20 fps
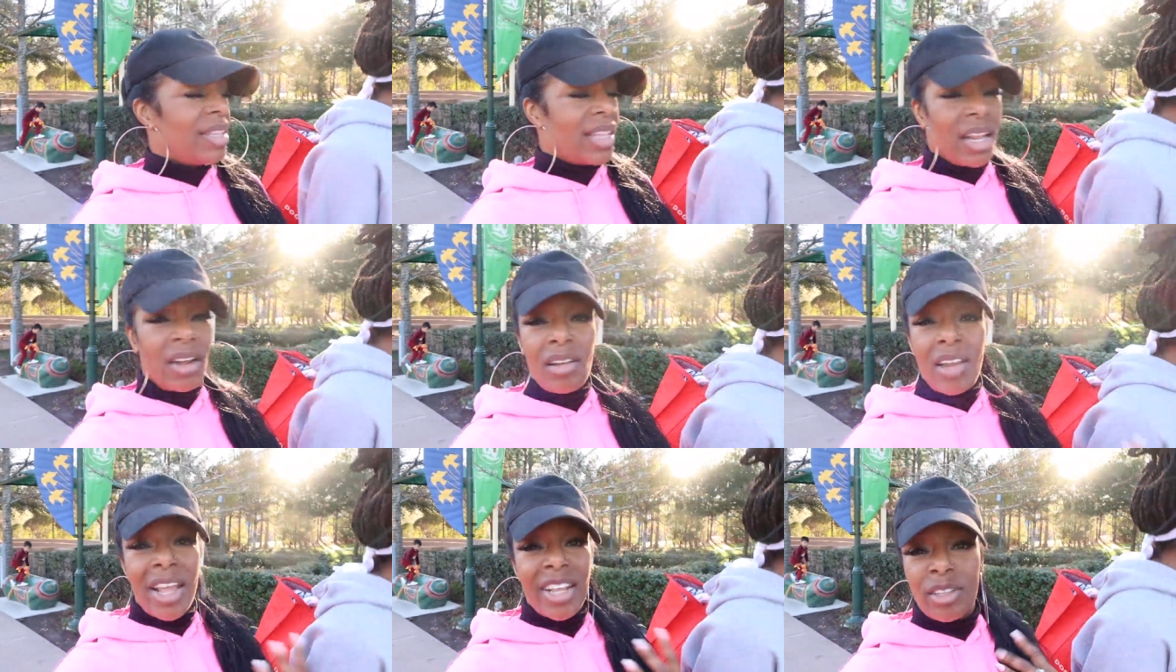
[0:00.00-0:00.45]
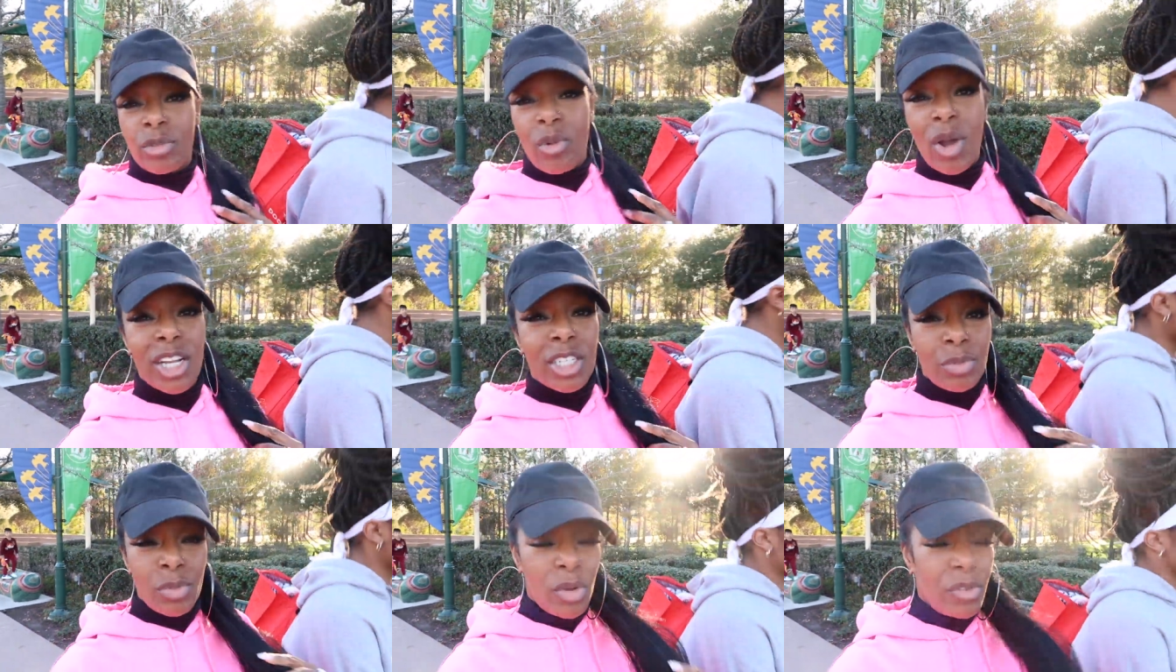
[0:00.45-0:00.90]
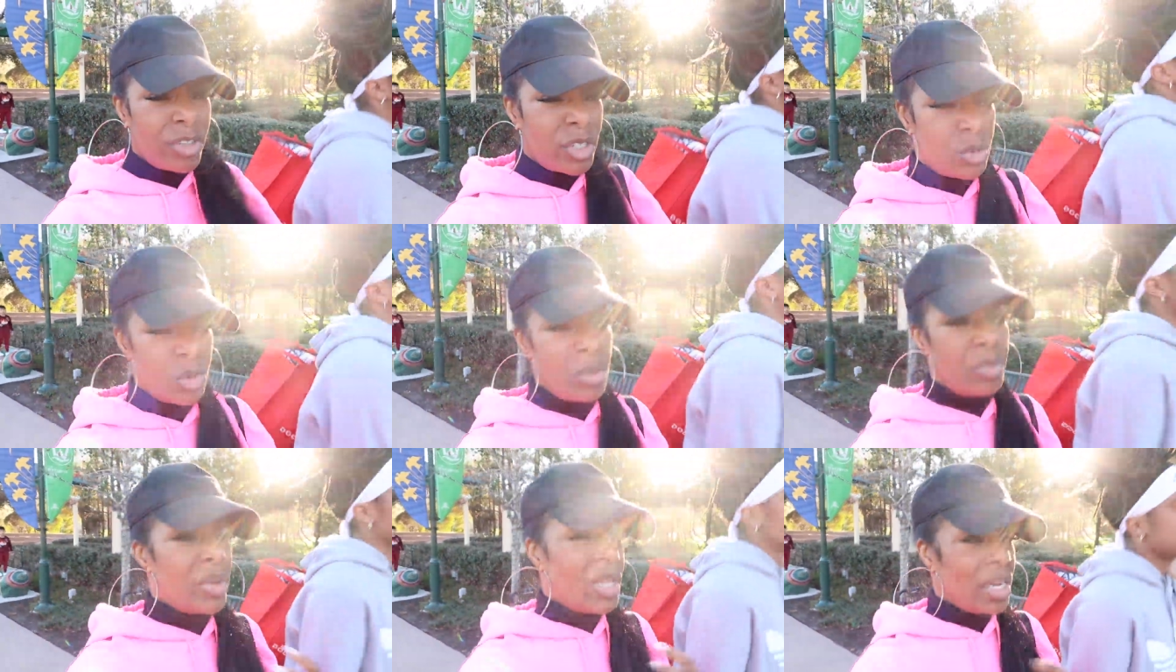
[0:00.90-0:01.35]
They don't like to watch
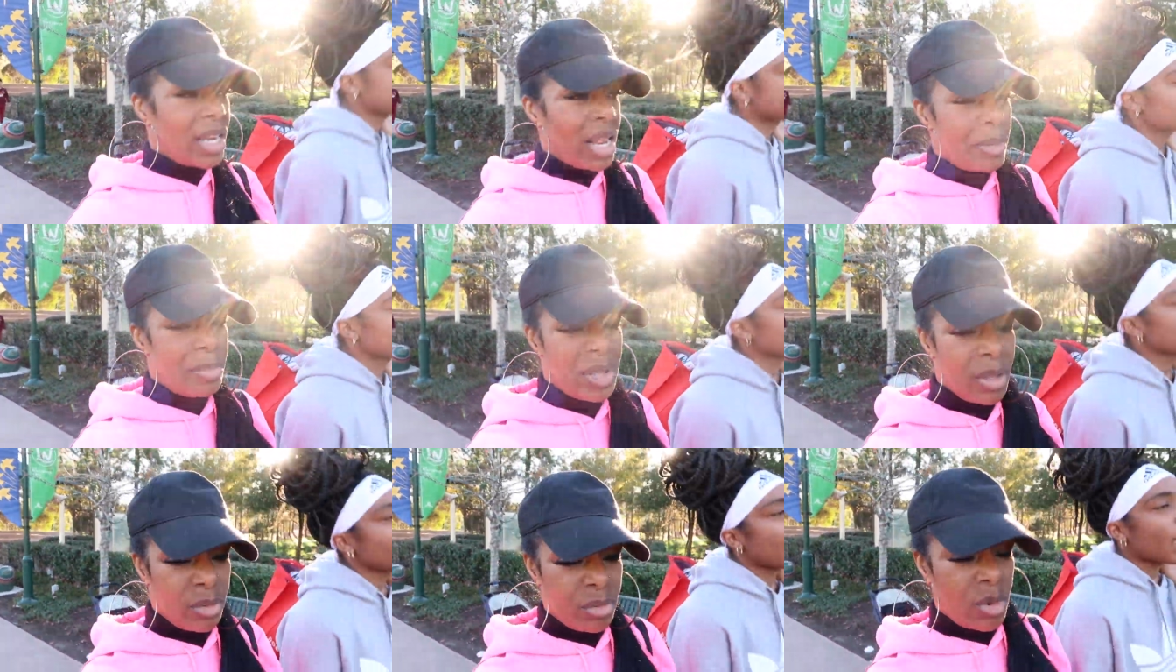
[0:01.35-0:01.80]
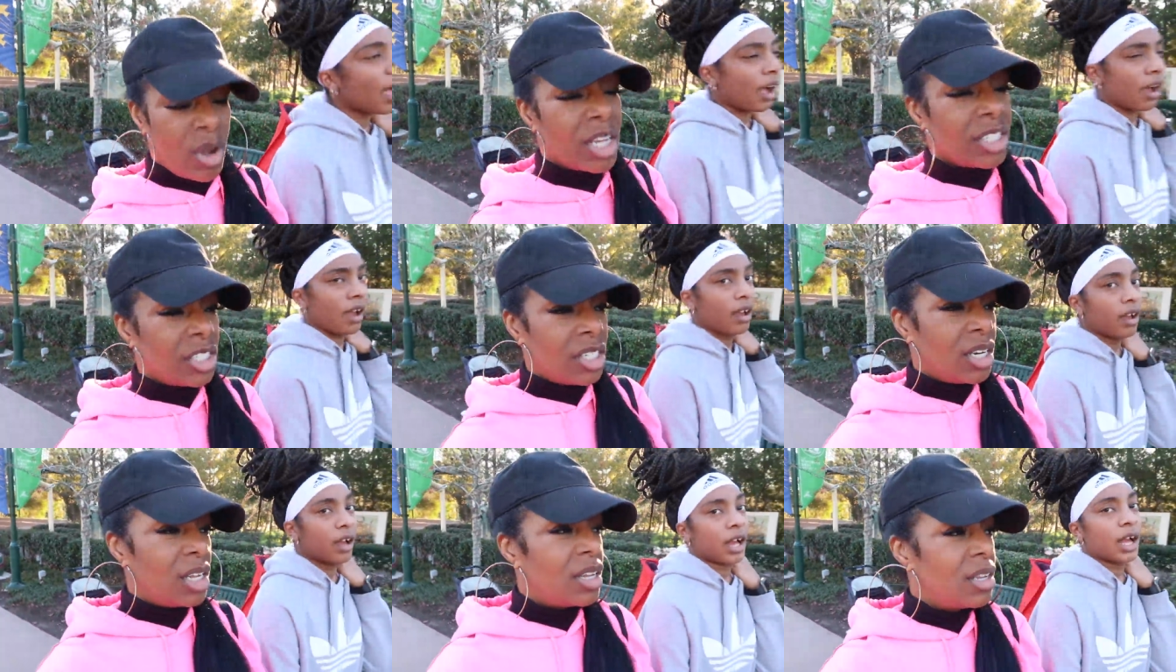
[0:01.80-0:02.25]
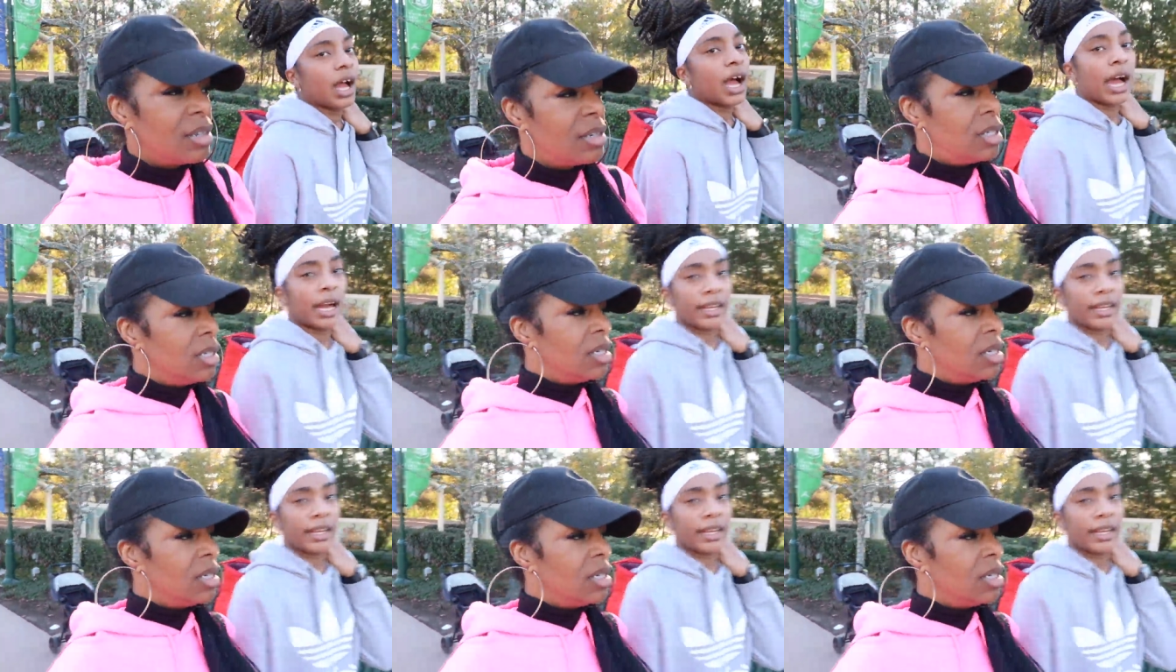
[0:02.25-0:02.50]
movies with me. They be watching. Well,